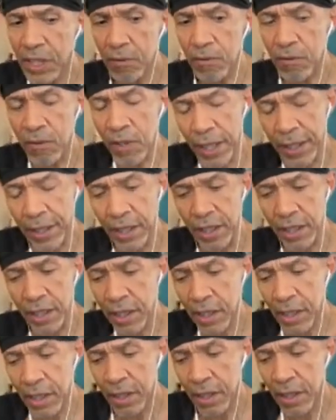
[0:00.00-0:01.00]
like
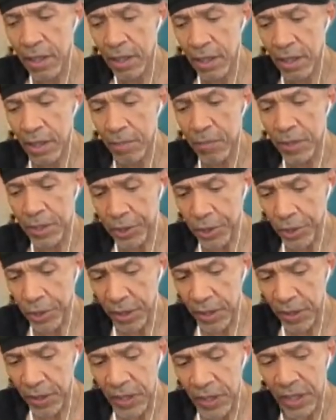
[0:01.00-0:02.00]

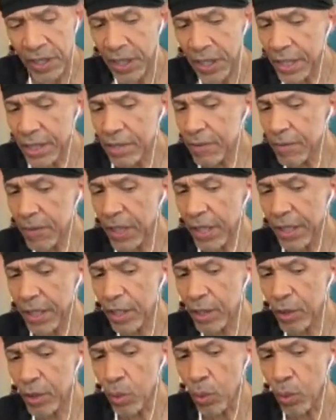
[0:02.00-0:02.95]
Meshuggah. It's like